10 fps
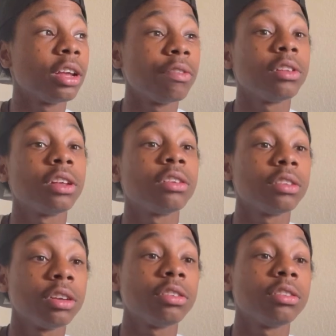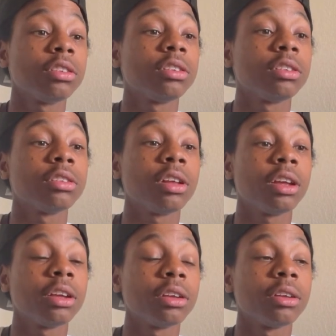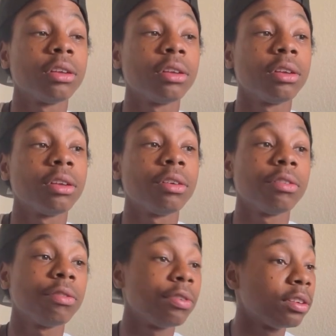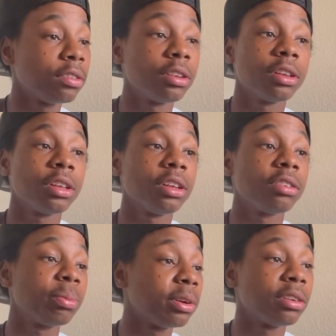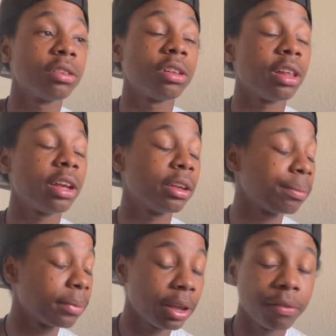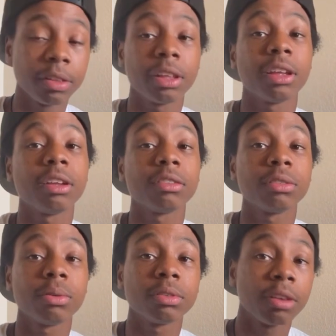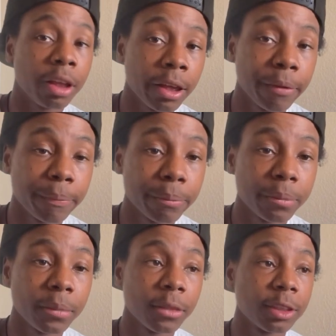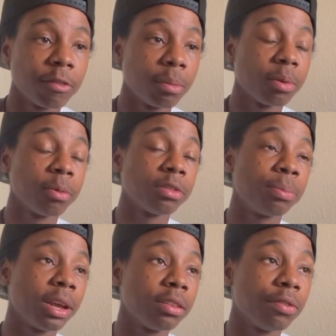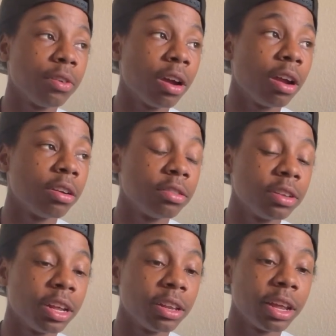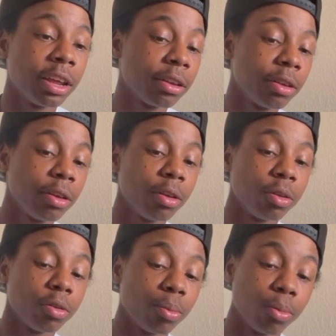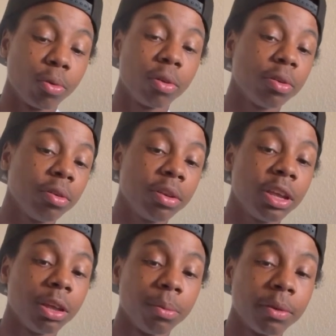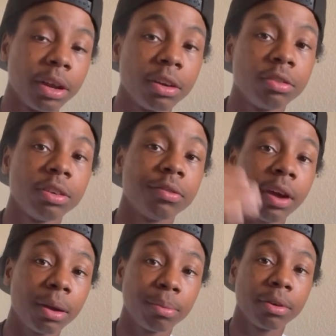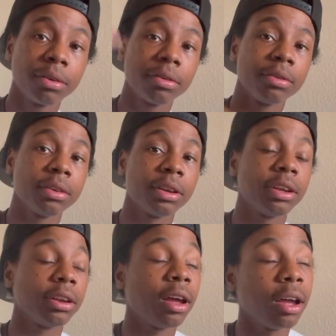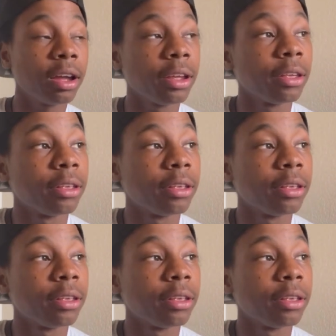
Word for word: everything is energy. Like, physically, spiritually, like, everything. So it's like, from a perspective, you gotta understand that the more you keep your energy vibrant and high,